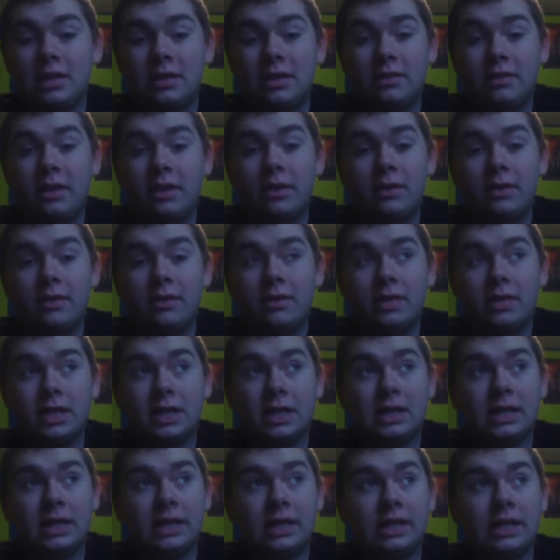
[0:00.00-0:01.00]

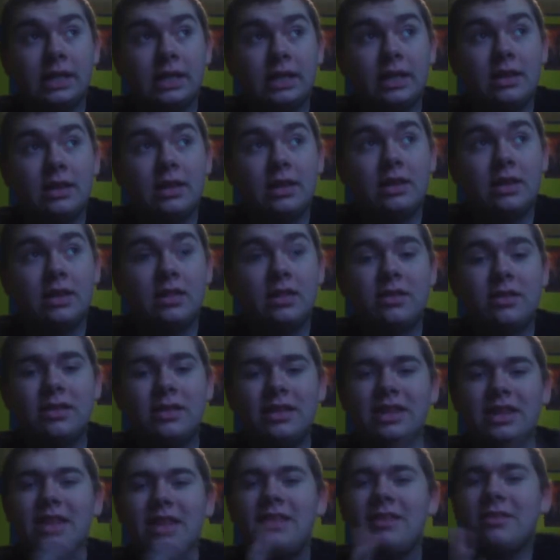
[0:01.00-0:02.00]
Seriously, like, this
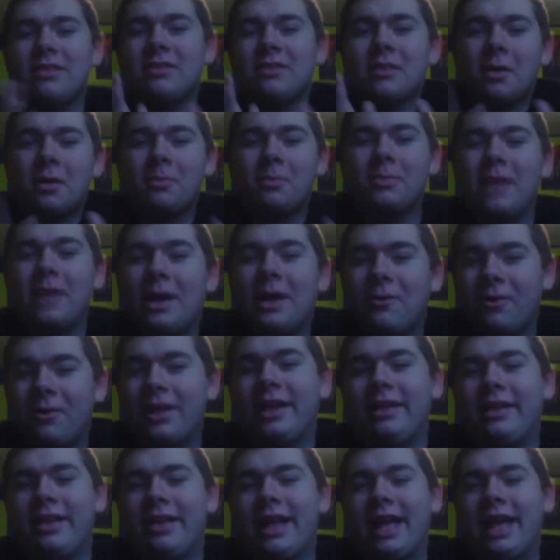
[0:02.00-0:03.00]
is something that I
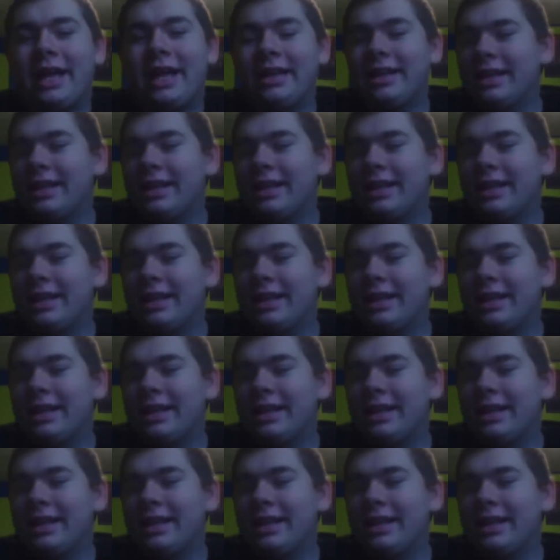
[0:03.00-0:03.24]
really like.